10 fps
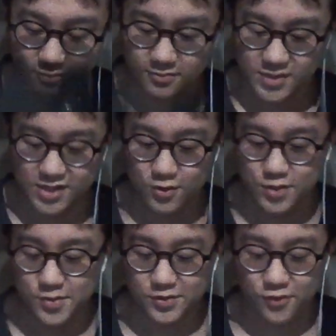Still
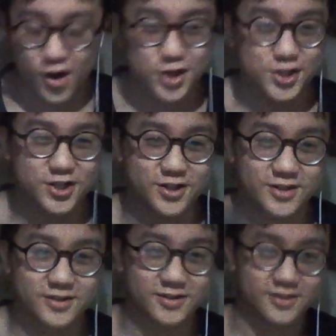smells fresh.
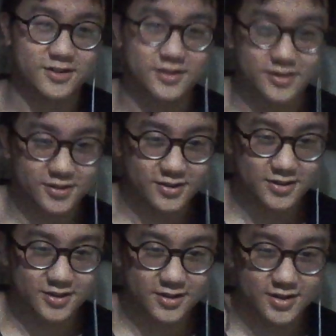
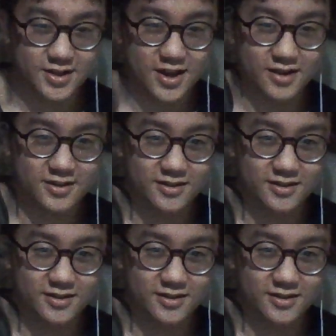See that?